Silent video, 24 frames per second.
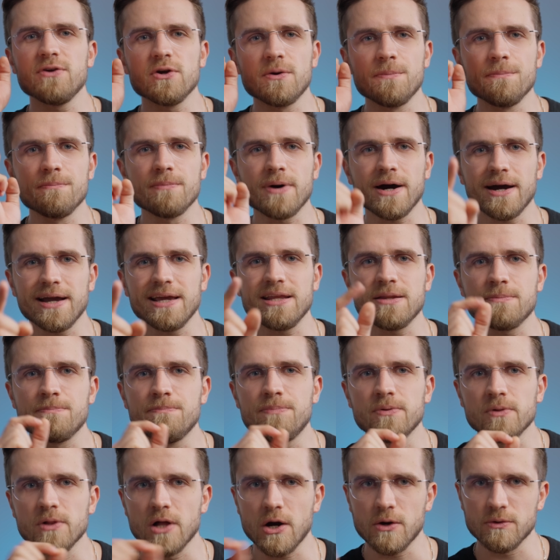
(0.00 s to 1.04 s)
your mind
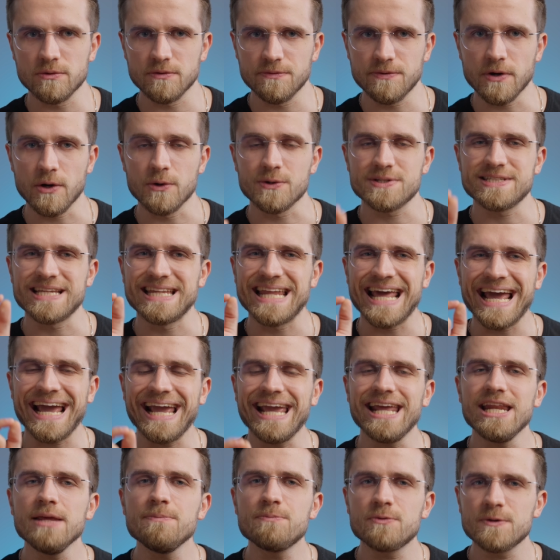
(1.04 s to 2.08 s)
blown, folks. An
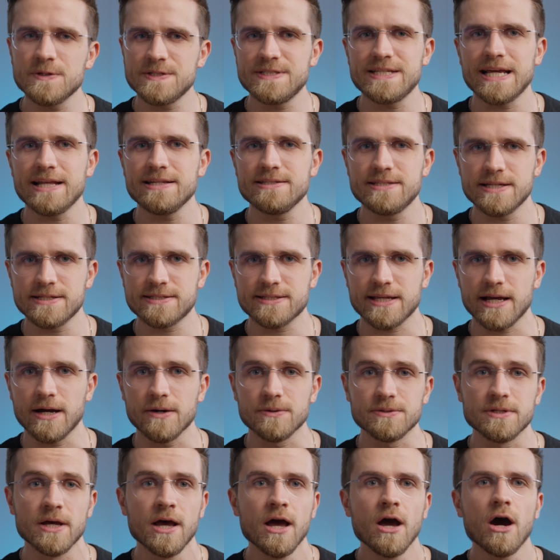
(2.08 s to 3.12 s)
80%
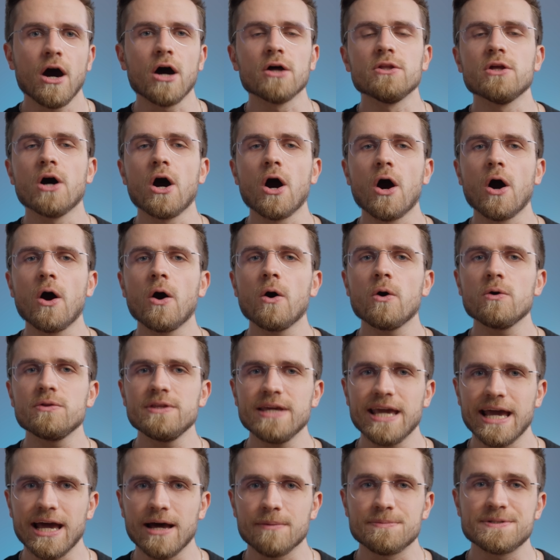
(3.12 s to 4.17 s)
discount on all
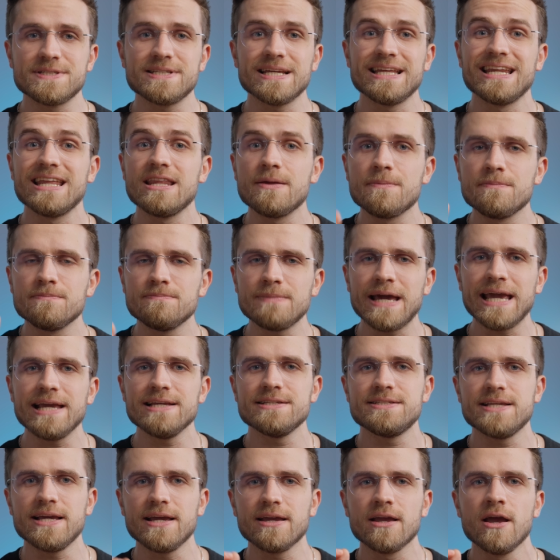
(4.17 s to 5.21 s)
the apps in an
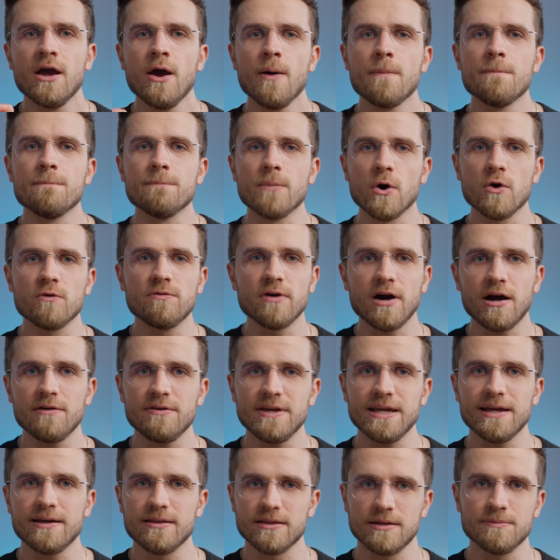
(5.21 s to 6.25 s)
amazing
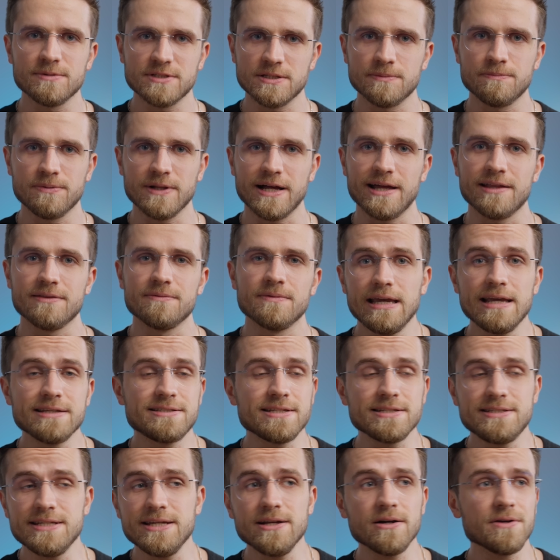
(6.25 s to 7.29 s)
Movavi Unlimited plan
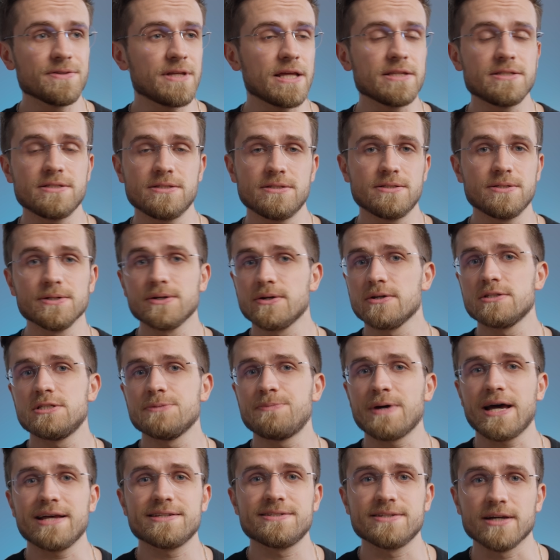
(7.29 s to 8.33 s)
is a deal that's too good to
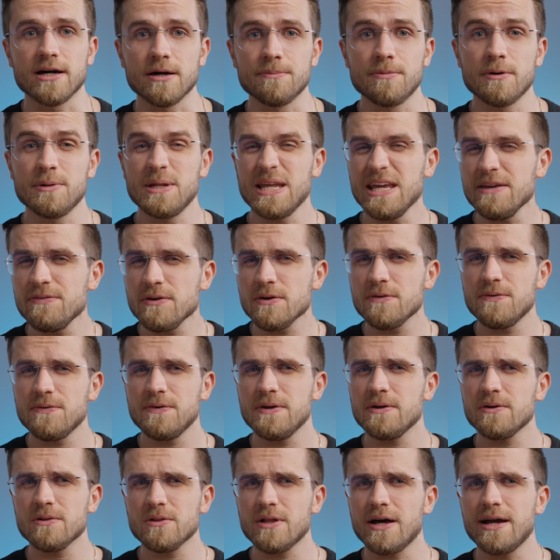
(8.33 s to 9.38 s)
pass up. If you
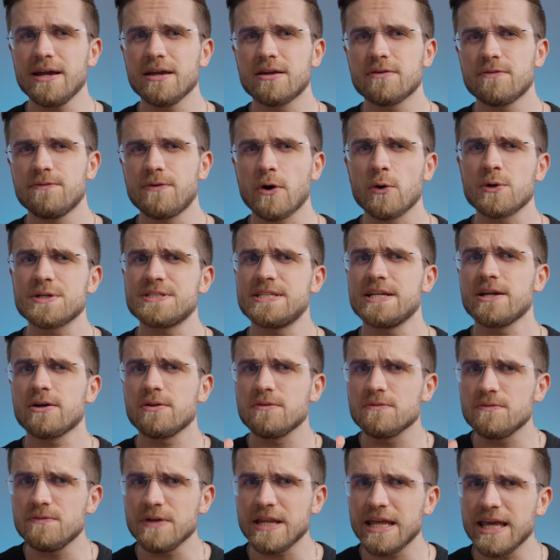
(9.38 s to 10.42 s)
feel like focusing
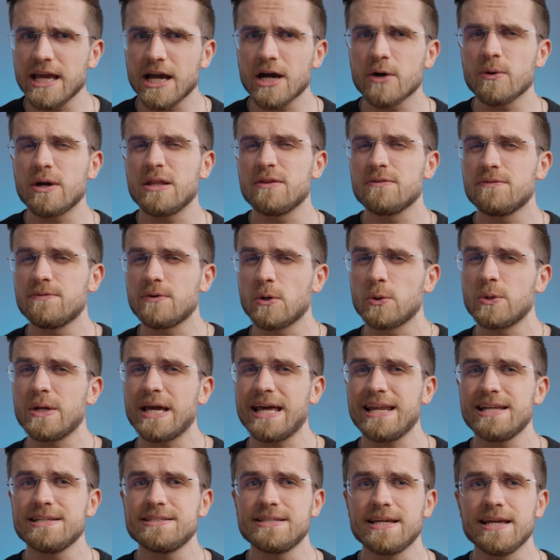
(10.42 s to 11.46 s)
on video and photo
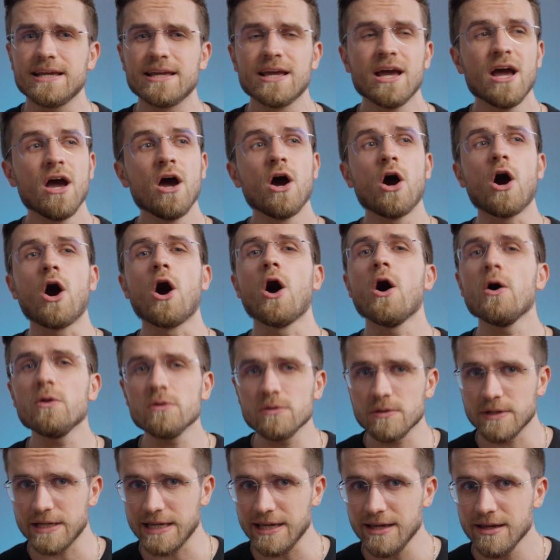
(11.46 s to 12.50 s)
editing
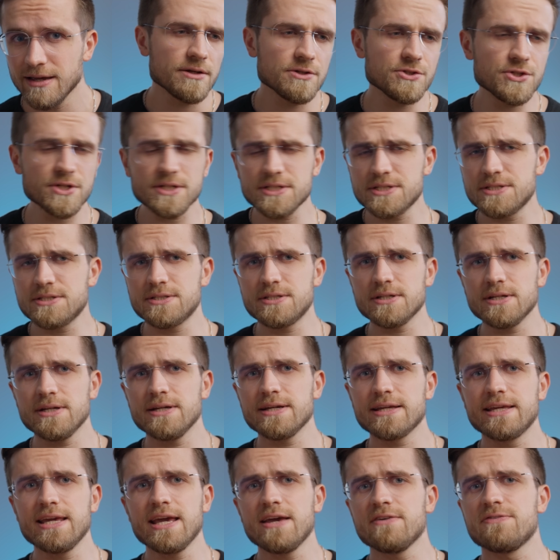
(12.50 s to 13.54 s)
only, just
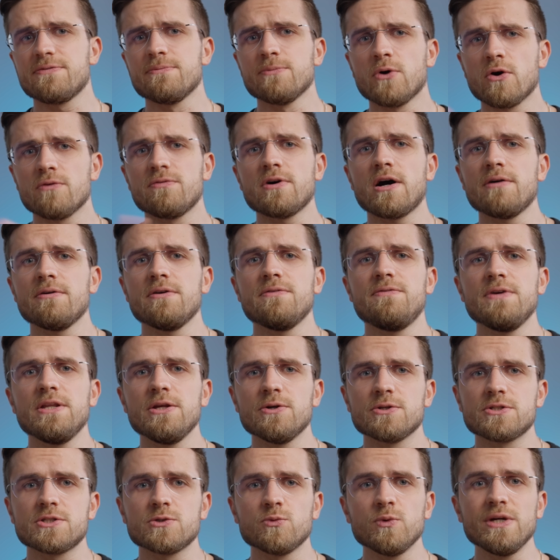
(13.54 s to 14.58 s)
to give Movavi
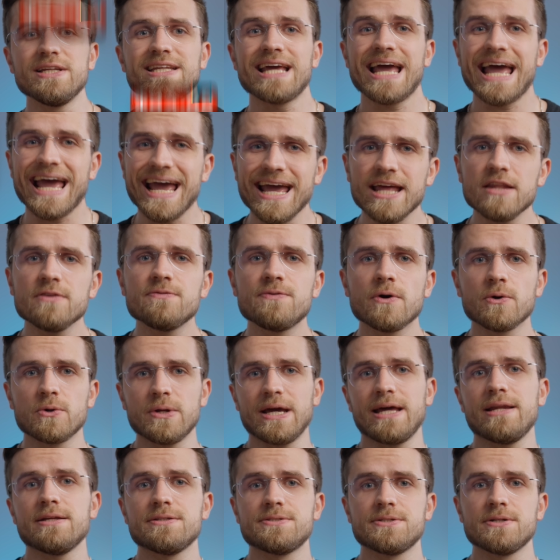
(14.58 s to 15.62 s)
Video Suite and Photo
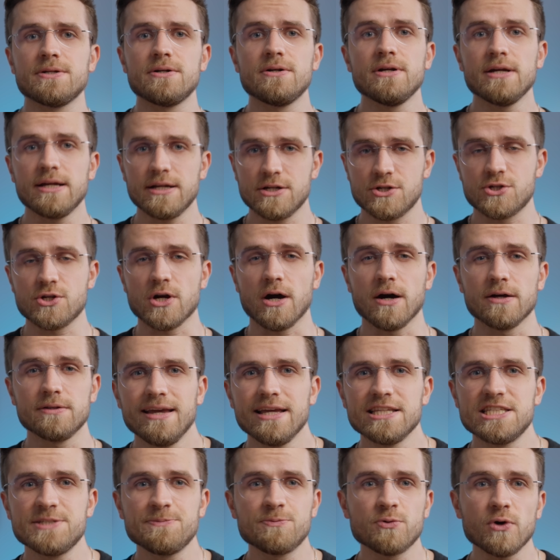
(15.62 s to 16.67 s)
Editor a shot.
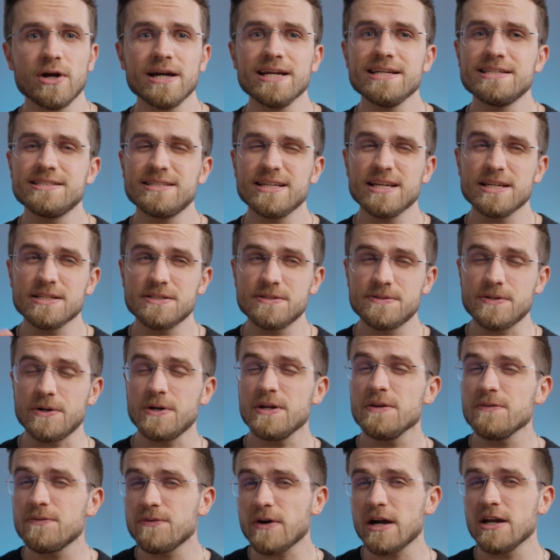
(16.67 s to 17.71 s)
Its price is
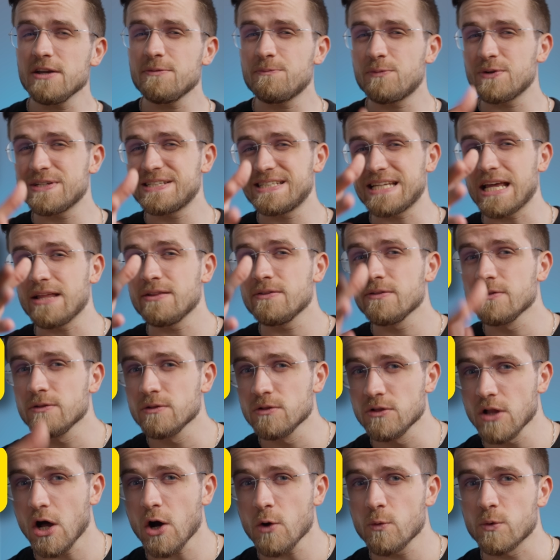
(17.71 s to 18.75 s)
35%
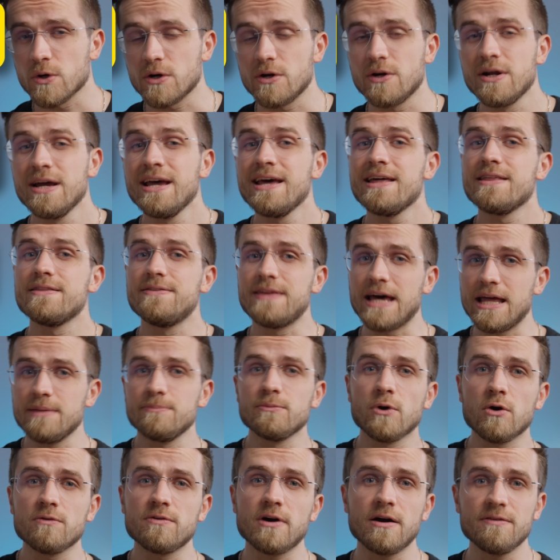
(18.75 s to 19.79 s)
lower than
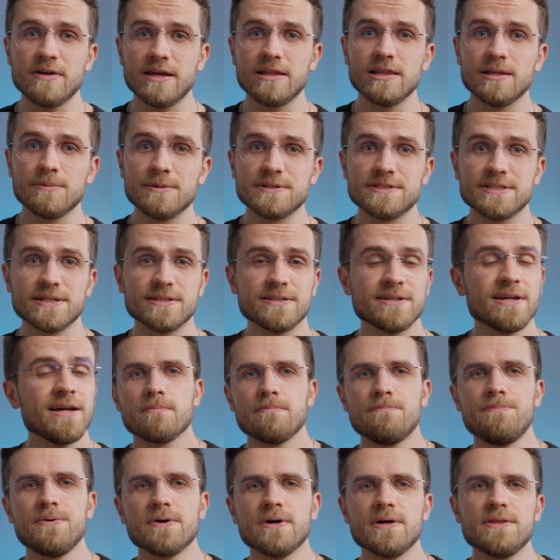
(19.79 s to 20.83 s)
Movavi Unlimited,
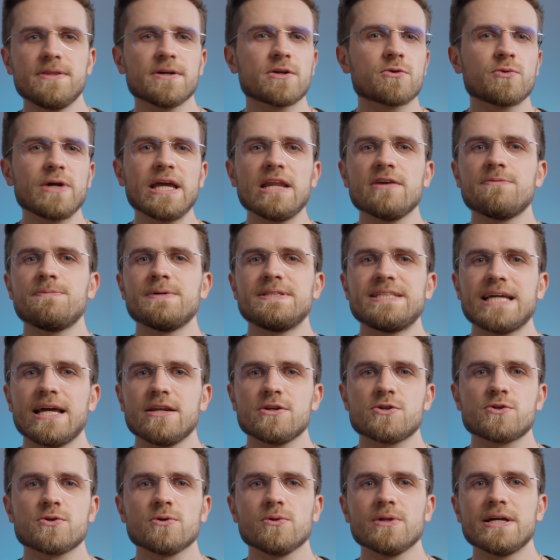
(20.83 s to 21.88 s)
but the creative
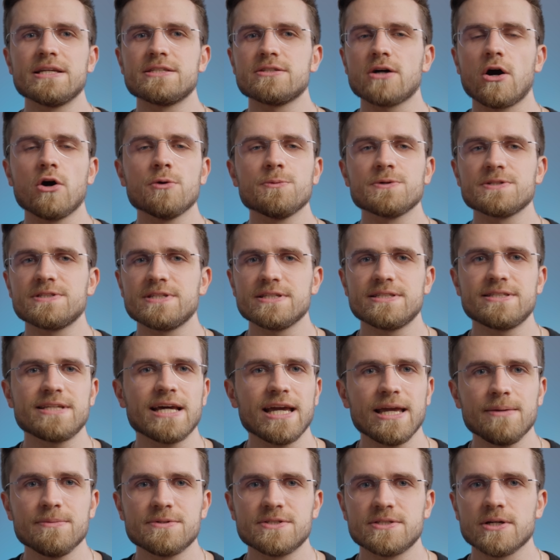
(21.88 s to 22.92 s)
potential is almost the
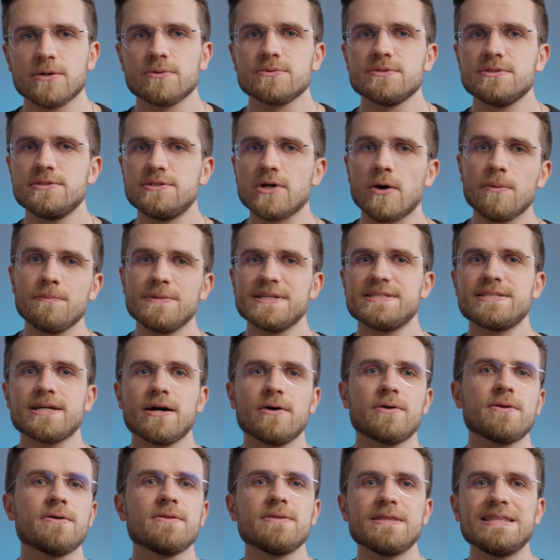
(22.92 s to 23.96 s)
same, so don't miss
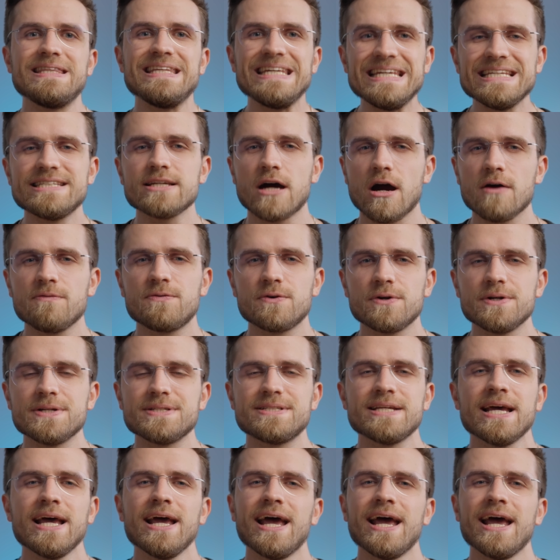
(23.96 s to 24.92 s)
out on these offers